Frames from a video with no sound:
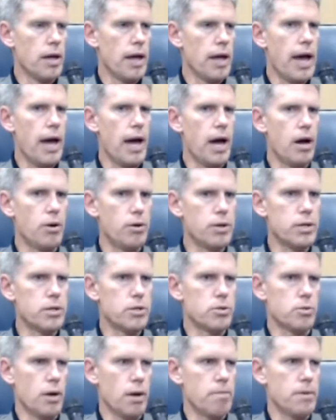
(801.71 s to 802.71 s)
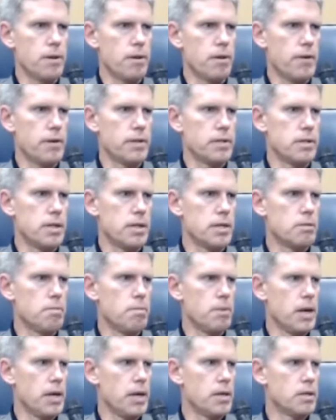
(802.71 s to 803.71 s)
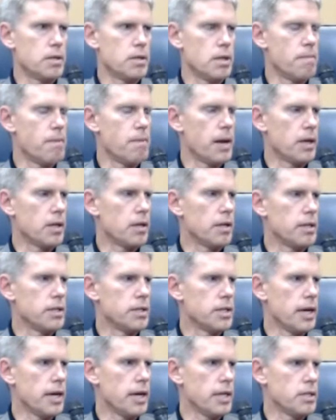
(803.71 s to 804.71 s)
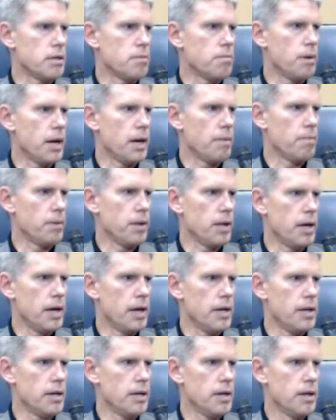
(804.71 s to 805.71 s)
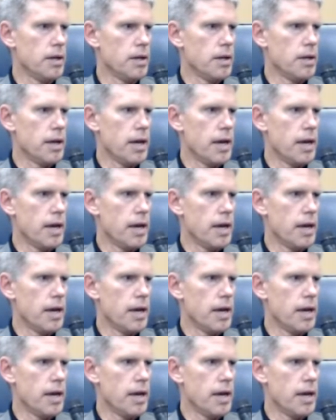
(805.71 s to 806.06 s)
how disruptive has this been to the medical education pipeline?